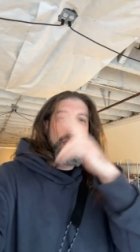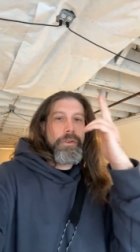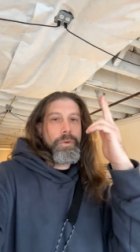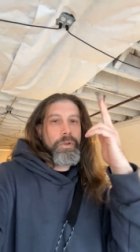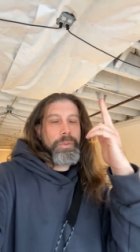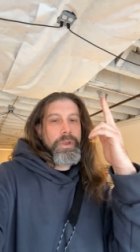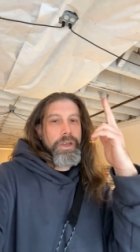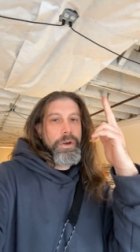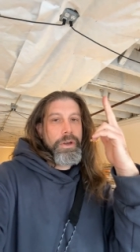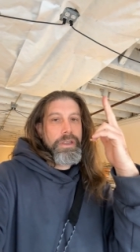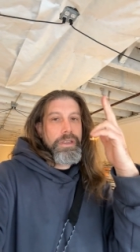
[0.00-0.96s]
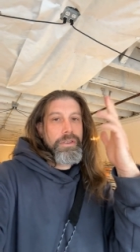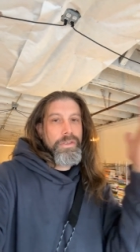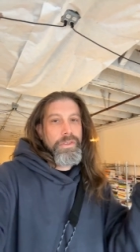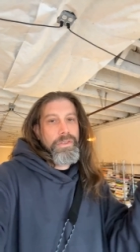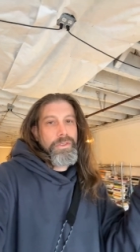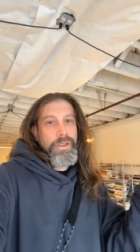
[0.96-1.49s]
Everyone's playing hooky,
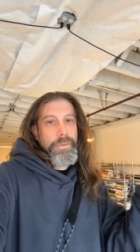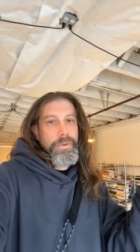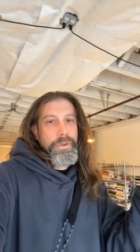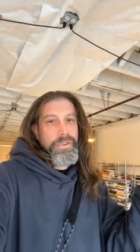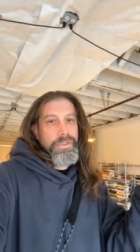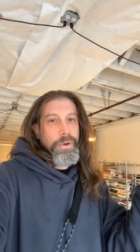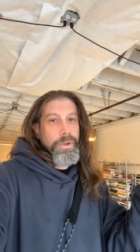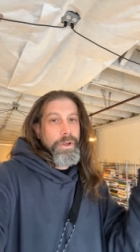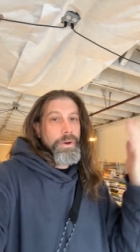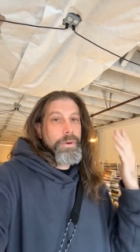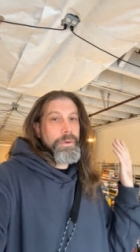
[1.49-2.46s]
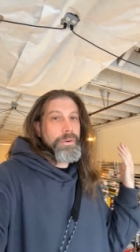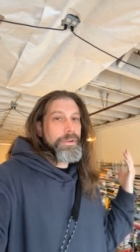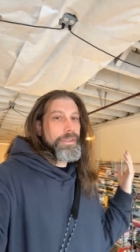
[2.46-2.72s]
so I'm doing this solo.